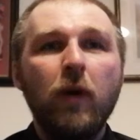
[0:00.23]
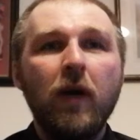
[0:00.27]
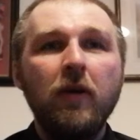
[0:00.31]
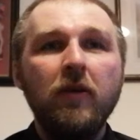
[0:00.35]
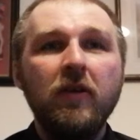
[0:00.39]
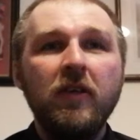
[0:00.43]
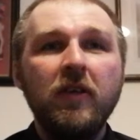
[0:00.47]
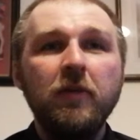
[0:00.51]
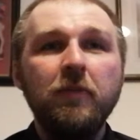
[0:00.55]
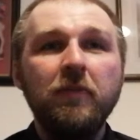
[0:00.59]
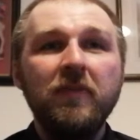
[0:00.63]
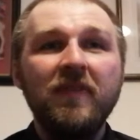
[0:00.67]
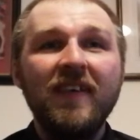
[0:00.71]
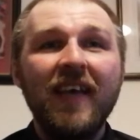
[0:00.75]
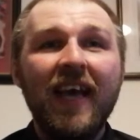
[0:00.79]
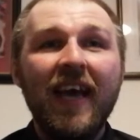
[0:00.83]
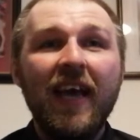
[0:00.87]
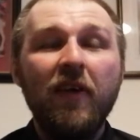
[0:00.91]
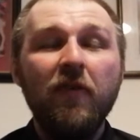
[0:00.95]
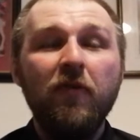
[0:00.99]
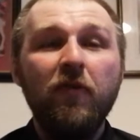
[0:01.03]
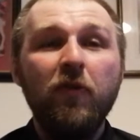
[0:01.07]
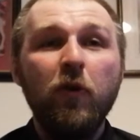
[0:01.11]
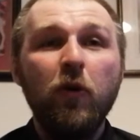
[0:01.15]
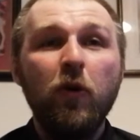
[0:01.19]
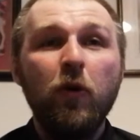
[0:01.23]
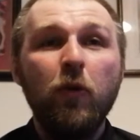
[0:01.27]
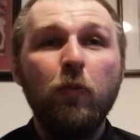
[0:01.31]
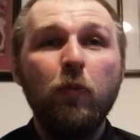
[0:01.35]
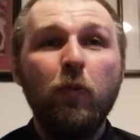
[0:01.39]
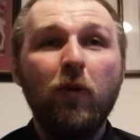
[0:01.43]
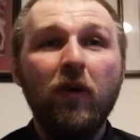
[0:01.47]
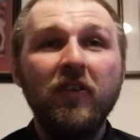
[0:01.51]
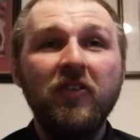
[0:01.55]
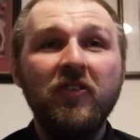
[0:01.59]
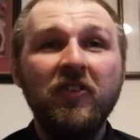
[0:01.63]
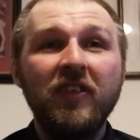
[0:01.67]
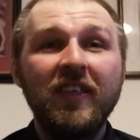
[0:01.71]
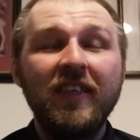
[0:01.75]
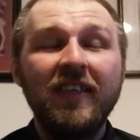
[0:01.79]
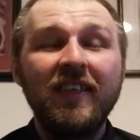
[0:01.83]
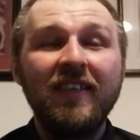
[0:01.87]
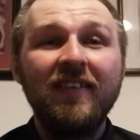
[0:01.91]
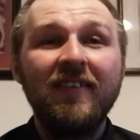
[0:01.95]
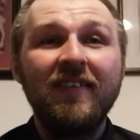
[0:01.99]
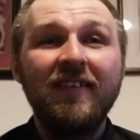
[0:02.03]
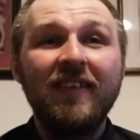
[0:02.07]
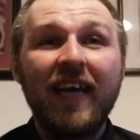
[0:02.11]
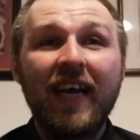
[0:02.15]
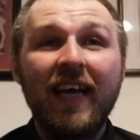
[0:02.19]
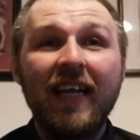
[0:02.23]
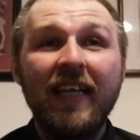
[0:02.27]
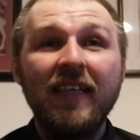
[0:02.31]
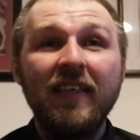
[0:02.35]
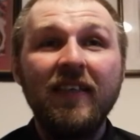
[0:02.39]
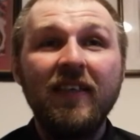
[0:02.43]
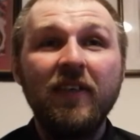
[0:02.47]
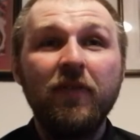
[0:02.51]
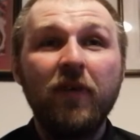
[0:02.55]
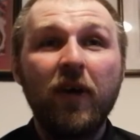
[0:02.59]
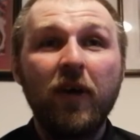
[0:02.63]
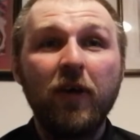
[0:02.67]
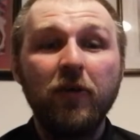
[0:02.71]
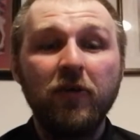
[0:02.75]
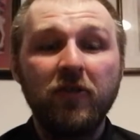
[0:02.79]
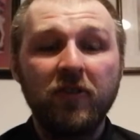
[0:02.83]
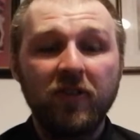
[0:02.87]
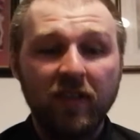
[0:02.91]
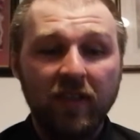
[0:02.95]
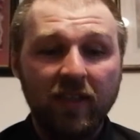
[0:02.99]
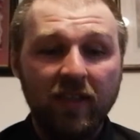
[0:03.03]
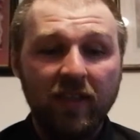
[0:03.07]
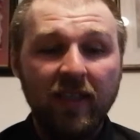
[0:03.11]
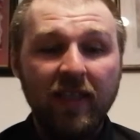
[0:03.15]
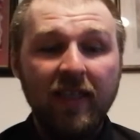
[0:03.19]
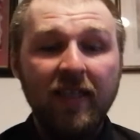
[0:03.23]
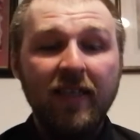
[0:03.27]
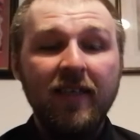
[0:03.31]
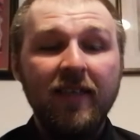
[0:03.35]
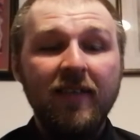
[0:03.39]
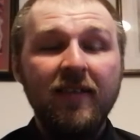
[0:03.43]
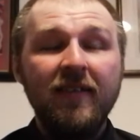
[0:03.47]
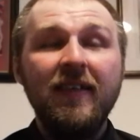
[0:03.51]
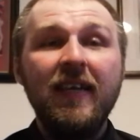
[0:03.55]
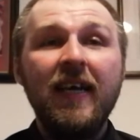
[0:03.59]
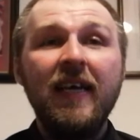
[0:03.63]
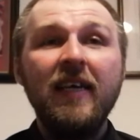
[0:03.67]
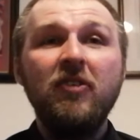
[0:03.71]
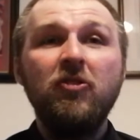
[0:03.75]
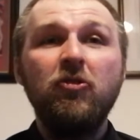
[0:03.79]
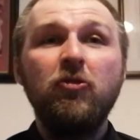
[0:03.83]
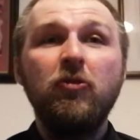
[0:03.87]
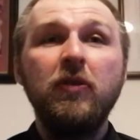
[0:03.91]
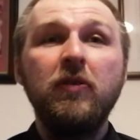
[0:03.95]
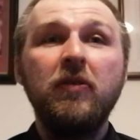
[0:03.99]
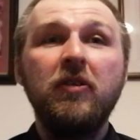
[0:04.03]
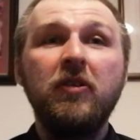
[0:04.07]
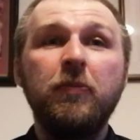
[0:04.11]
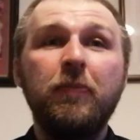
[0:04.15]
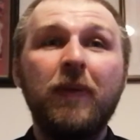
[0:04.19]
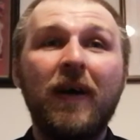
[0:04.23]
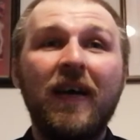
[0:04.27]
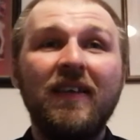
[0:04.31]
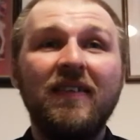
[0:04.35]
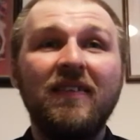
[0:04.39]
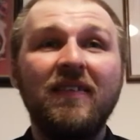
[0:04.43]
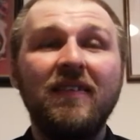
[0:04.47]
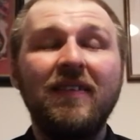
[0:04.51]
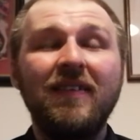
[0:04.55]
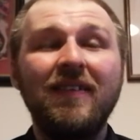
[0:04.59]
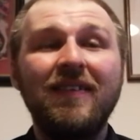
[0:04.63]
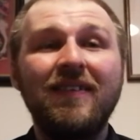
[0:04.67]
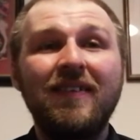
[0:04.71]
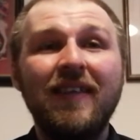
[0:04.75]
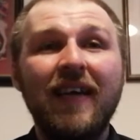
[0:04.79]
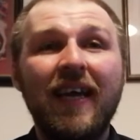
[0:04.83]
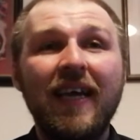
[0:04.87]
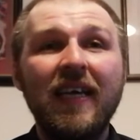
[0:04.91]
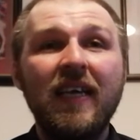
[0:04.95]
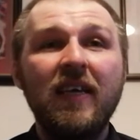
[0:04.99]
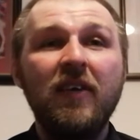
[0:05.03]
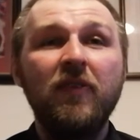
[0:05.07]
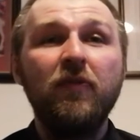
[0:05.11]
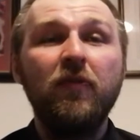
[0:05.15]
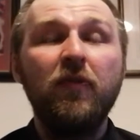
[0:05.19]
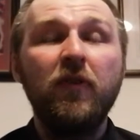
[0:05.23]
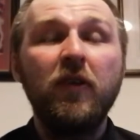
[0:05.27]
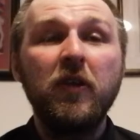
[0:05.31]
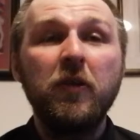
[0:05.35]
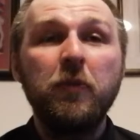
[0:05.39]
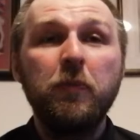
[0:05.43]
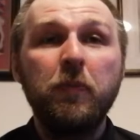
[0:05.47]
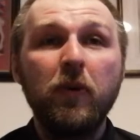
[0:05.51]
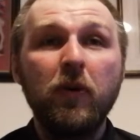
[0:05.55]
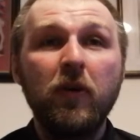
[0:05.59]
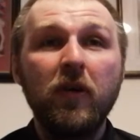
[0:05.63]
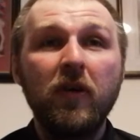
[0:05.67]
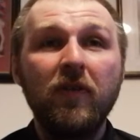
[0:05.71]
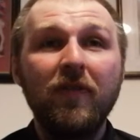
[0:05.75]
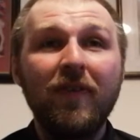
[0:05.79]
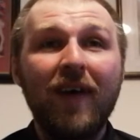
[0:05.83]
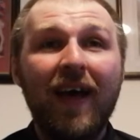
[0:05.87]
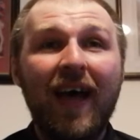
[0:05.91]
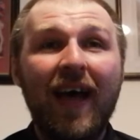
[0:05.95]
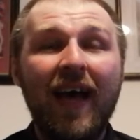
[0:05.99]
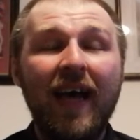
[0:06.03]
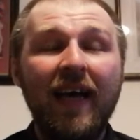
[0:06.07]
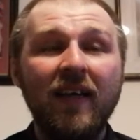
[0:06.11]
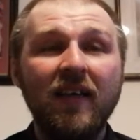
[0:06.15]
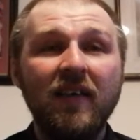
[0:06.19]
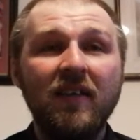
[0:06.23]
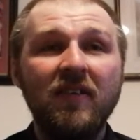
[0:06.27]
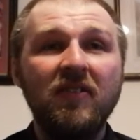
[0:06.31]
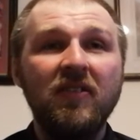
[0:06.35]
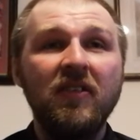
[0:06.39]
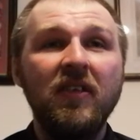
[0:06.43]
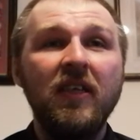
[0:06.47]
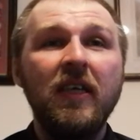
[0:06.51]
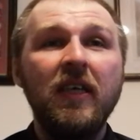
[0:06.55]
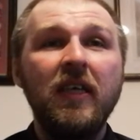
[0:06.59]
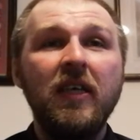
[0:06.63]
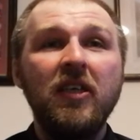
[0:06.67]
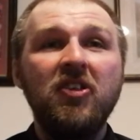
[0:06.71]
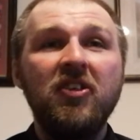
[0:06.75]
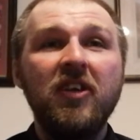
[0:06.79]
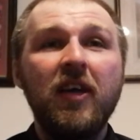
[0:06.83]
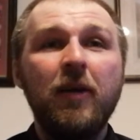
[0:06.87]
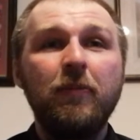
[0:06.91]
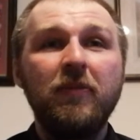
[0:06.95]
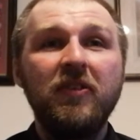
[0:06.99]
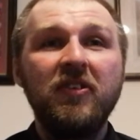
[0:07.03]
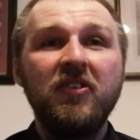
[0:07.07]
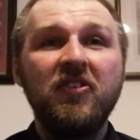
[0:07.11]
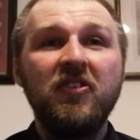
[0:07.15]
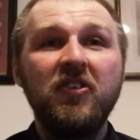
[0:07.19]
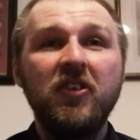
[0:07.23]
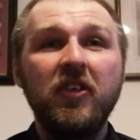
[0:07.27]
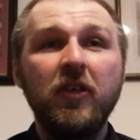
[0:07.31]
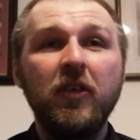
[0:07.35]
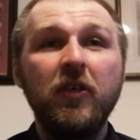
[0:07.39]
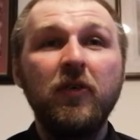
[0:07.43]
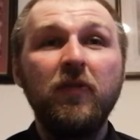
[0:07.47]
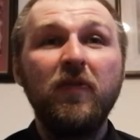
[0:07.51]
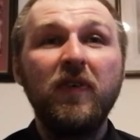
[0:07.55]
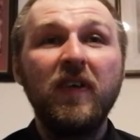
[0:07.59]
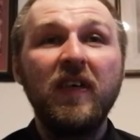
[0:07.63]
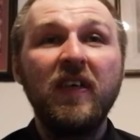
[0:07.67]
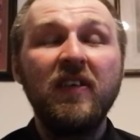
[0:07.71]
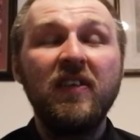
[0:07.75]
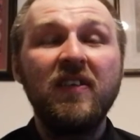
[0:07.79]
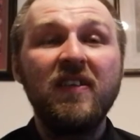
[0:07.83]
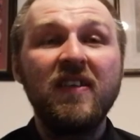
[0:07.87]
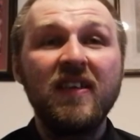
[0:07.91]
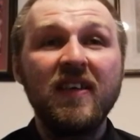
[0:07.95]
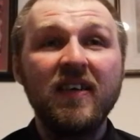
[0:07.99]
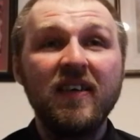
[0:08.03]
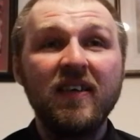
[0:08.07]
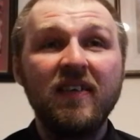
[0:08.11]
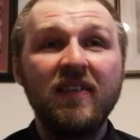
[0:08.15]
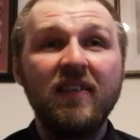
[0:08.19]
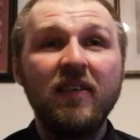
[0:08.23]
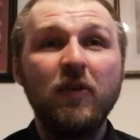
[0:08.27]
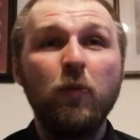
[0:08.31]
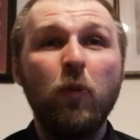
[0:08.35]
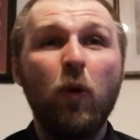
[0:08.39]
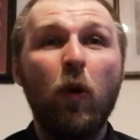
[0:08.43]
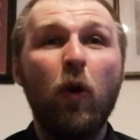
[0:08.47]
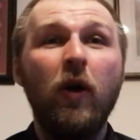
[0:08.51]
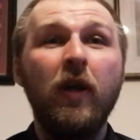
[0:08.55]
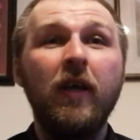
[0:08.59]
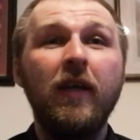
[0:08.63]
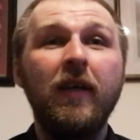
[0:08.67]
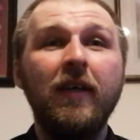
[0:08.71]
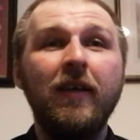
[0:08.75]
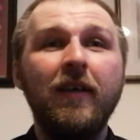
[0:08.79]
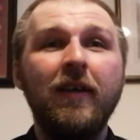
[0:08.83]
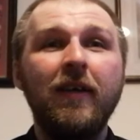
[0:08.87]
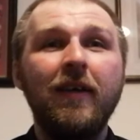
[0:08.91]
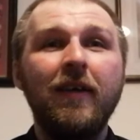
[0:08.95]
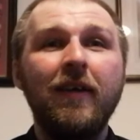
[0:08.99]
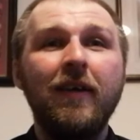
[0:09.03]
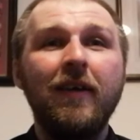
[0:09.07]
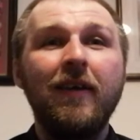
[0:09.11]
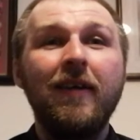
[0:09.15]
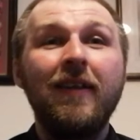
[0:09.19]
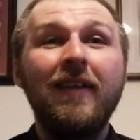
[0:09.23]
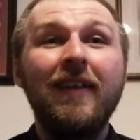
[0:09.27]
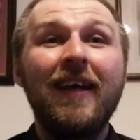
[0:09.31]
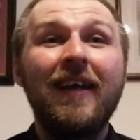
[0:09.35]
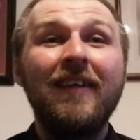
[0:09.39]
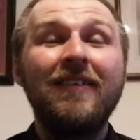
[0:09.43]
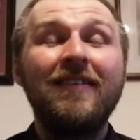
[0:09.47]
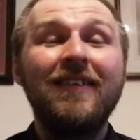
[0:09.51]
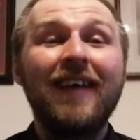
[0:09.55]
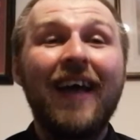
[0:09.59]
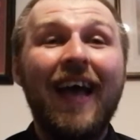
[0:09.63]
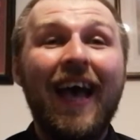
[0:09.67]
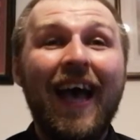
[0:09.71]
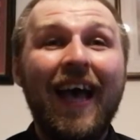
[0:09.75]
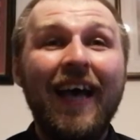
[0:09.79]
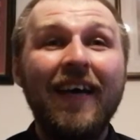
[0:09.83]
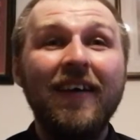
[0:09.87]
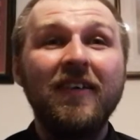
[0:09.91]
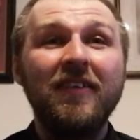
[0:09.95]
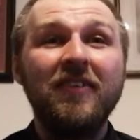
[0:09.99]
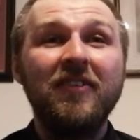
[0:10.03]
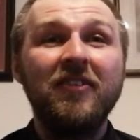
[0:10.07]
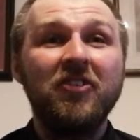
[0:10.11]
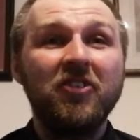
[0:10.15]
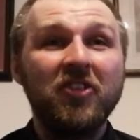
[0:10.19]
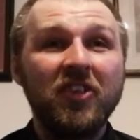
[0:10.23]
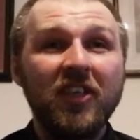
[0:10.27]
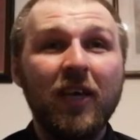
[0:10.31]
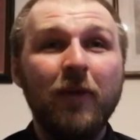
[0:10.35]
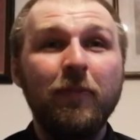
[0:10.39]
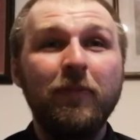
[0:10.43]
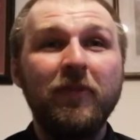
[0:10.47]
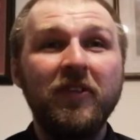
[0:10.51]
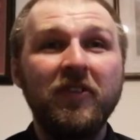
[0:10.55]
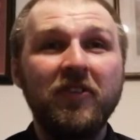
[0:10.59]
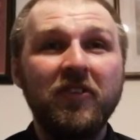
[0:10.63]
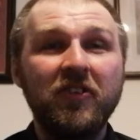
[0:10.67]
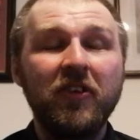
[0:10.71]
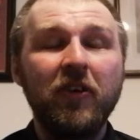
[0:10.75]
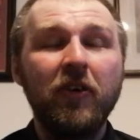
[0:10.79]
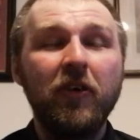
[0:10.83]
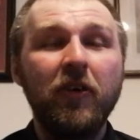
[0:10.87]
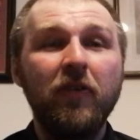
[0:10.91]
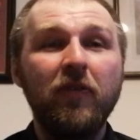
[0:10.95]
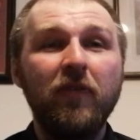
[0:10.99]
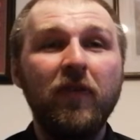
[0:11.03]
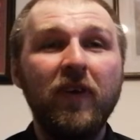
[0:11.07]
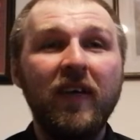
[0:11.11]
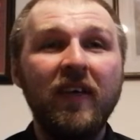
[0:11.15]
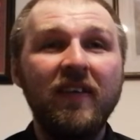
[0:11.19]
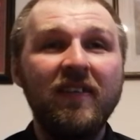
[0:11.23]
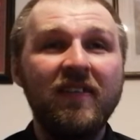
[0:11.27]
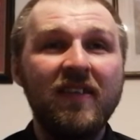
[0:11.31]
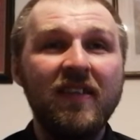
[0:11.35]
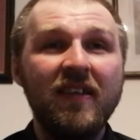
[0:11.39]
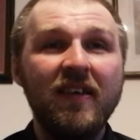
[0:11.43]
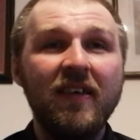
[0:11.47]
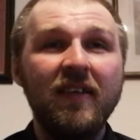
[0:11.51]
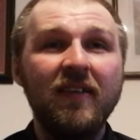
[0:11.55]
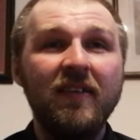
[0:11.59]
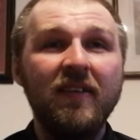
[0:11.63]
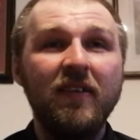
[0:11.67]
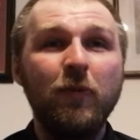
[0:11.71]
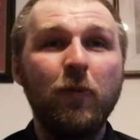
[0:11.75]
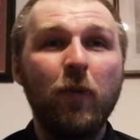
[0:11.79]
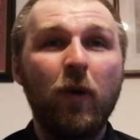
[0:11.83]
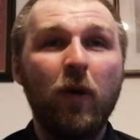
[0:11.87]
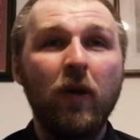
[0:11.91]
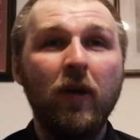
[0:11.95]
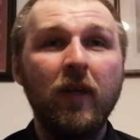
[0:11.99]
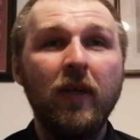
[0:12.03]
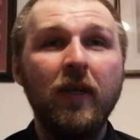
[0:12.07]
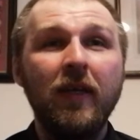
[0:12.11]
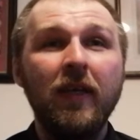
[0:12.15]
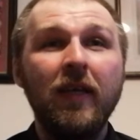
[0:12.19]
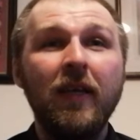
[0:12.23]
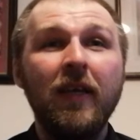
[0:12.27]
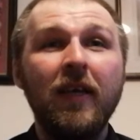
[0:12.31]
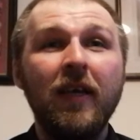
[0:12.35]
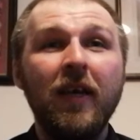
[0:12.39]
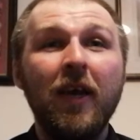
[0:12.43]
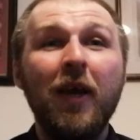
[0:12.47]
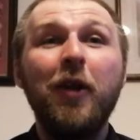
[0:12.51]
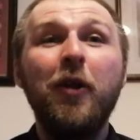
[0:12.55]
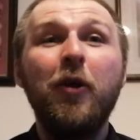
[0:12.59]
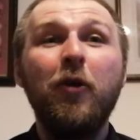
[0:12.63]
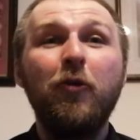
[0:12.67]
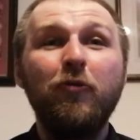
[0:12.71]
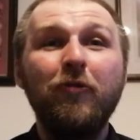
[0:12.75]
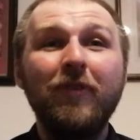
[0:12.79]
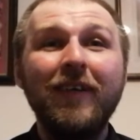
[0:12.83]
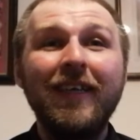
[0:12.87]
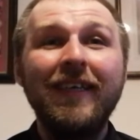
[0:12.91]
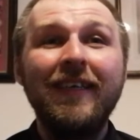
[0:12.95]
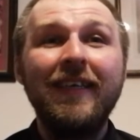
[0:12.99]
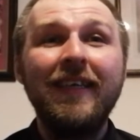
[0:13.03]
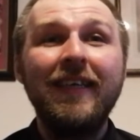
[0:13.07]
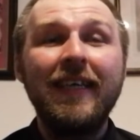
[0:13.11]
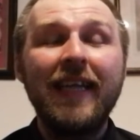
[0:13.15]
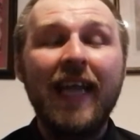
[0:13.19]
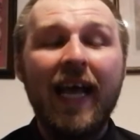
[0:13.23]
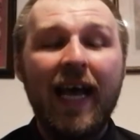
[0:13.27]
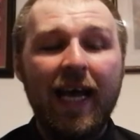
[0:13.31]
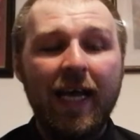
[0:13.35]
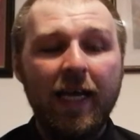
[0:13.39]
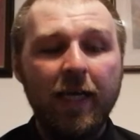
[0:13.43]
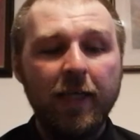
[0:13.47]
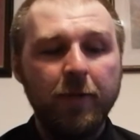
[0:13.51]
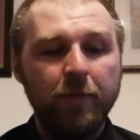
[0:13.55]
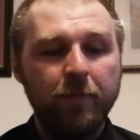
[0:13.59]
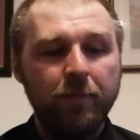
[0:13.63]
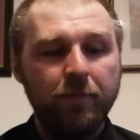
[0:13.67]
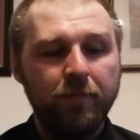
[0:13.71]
Welcome to everyone watching this daily devotion. Today's scripture passage is taken from the book of Acts, chapter 2, verse 31. That's Acts chapter 2, verse 31, and I'll read it now.